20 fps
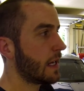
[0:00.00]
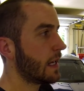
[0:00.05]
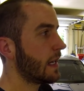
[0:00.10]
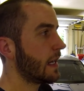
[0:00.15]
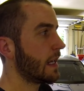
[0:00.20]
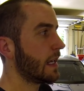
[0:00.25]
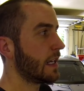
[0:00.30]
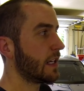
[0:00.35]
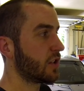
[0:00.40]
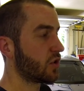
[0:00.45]

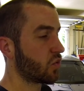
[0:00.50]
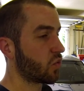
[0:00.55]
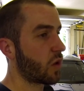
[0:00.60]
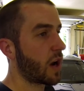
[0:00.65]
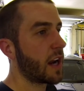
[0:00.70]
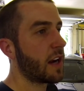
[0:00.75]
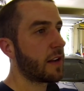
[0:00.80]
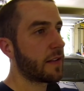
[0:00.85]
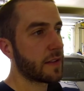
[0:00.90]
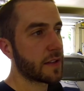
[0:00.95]
is
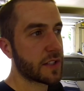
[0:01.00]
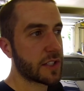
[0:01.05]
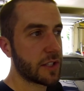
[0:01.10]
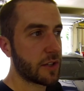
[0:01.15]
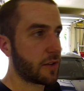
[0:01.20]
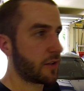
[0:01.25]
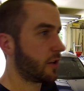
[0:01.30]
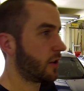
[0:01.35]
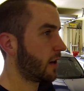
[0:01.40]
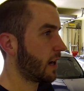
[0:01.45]
right on the
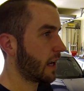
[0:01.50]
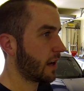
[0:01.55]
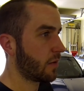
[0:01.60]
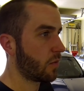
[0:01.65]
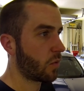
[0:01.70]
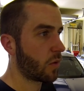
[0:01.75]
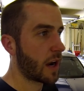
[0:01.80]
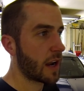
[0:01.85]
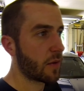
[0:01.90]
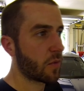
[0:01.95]
cylinder head,
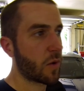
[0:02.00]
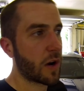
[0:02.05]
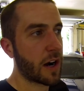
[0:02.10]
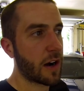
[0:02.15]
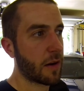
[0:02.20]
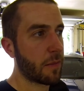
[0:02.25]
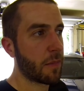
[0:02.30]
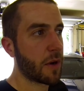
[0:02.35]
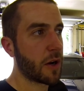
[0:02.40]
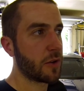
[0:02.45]
right where
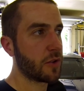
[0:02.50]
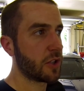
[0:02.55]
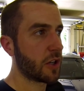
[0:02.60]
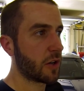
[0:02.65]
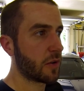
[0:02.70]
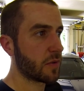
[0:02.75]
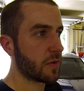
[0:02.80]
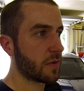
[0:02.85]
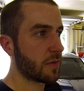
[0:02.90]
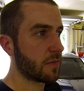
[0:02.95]

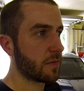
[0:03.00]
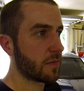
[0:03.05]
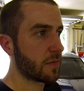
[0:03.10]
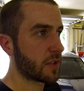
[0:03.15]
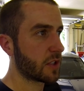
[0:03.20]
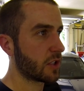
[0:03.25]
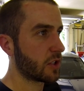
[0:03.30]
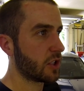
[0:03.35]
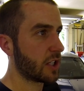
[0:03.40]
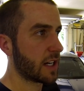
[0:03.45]
Mojo
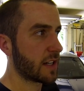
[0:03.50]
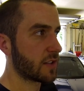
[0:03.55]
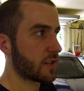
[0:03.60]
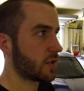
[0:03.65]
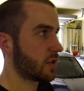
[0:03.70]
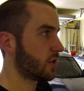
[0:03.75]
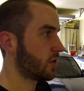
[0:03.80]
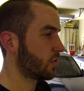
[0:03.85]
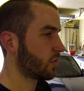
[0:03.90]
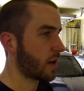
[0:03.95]

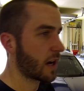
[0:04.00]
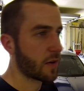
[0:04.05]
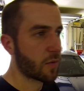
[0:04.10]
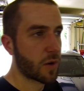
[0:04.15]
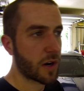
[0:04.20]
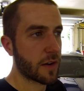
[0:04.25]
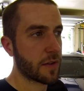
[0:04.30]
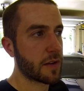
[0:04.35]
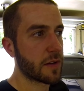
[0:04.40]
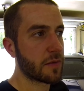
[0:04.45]
suggests, right
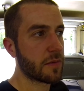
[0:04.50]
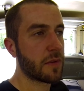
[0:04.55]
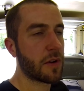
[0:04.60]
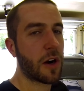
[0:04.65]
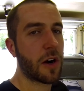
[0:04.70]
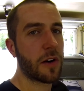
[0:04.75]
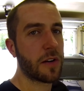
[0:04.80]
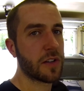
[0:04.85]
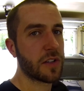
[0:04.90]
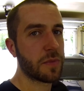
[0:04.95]
where the
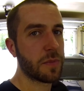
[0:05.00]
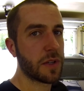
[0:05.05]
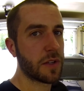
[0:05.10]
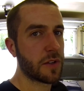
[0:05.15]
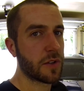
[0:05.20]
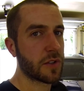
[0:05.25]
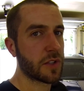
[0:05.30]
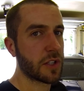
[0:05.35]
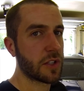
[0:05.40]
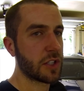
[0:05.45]
harness builder
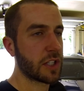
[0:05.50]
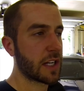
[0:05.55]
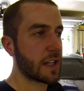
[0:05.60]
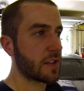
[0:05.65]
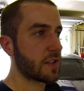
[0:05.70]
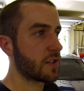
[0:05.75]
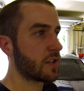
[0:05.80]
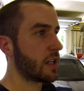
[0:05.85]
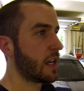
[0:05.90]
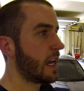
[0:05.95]

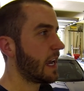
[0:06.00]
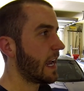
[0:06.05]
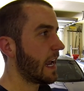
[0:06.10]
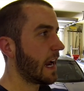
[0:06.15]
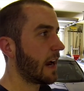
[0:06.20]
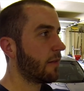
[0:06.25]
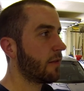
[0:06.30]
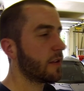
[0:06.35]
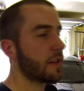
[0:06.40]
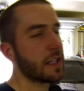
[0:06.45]
suggests.
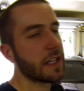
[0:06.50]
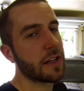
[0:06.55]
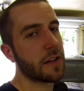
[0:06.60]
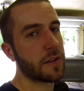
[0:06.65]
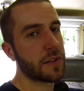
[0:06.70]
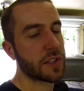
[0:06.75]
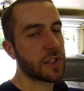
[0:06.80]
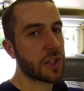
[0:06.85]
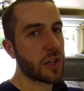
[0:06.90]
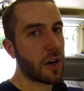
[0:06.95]
Everything on
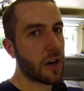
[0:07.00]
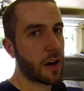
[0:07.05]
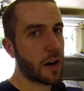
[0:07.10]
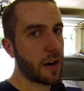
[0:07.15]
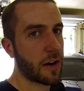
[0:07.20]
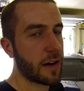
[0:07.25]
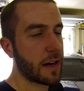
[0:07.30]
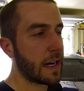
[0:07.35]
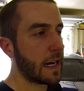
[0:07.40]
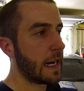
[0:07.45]
this
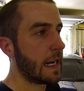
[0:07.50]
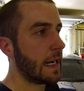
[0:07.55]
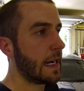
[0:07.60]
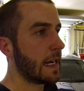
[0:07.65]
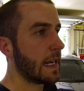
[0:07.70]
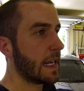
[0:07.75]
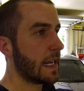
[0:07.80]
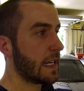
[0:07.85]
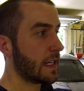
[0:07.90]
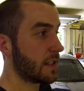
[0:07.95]
car
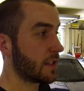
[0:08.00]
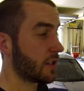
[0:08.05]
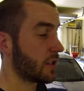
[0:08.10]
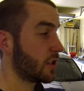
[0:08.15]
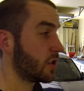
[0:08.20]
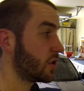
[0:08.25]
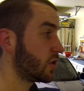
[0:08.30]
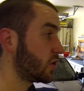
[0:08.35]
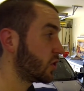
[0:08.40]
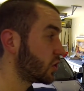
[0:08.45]
is
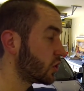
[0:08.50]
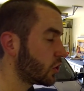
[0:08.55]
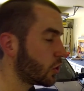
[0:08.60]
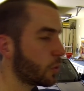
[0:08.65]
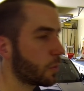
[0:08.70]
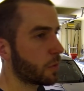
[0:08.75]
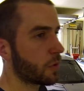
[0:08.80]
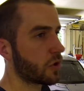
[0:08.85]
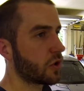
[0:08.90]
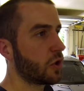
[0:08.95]

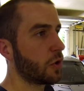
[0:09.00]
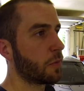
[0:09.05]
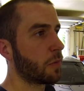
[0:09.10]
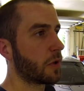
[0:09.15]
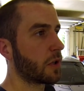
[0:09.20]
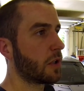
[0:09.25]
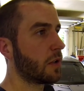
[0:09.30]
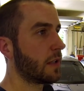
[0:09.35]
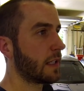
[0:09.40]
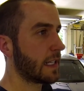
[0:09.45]
super
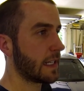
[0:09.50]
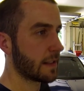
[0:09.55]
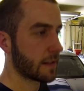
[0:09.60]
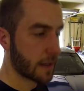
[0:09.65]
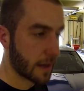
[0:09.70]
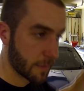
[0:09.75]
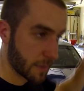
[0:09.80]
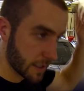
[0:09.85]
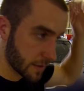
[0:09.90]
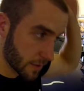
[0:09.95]
clean.
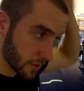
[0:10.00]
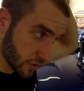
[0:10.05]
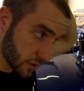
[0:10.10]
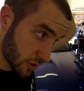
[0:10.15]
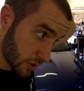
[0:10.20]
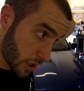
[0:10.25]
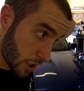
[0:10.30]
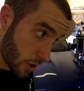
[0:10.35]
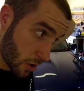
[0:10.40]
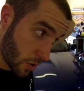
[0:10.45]
I mean, there's
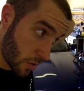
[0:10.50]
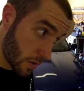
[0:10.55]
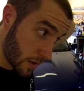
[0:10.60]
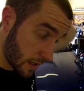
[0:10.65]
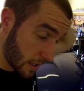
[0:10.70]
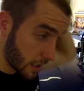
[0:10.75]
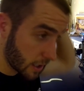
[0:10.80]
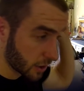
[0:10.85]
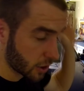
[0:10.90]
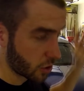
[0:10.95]
no
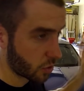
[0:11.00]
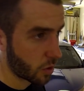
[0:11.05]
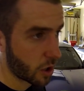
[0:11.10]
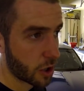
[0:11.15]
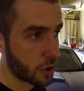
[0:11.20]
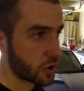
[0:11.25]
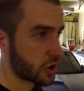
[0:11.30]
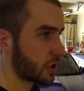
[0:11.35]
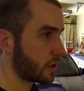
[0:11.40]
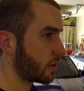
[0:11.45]

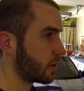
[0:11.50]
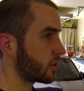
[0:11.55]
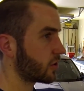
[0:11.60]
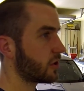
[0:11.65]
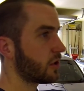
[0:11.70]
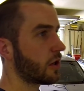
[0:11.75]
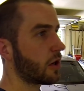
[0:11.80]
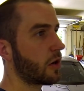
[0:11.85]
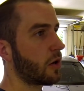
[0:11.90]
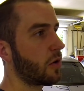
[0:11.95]
corrosion, there's
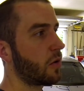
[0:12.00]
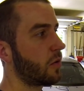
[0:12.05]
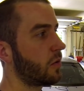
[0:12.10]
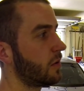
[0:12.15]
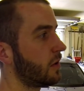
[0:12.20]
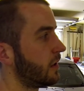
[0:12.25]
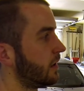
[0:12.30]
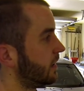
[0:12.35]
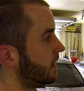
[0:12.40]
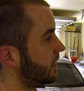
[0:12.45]
no
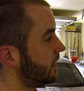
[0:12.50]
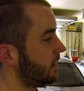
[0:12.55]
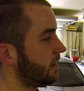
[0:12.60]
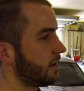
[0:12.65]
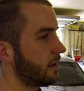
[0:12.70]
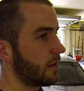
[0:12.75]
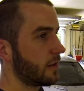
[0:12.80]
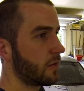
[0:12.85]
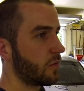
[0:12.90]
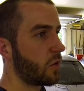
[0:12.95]

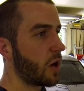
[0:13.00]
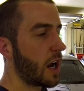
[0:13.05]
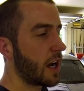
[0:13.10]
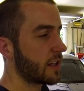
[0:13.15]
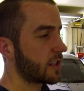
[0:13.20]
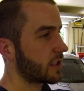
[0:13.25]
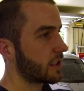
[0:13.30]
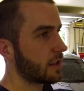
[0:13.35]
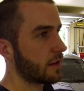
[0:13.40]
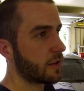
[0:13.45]

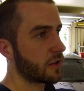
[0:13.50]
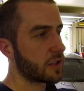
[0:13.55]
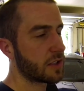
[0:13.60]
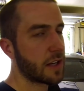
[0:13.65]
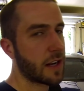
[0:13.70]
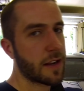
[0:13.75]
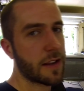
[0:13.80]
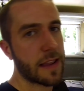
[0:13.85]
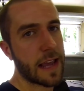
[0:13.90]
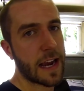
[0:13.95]
rust, there's
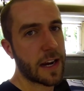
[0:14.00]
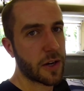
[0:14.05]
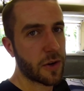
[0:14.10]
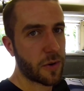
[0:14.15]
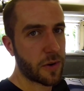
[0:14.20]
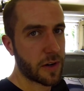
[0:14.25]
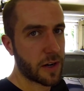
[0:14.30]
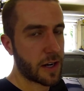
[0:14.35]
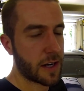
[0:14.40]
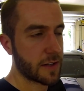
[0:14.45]
none of that
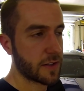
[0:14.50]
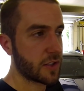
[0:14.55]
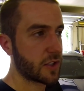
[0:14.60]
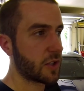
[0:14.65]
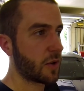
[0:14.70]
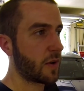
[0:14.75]
going on. So I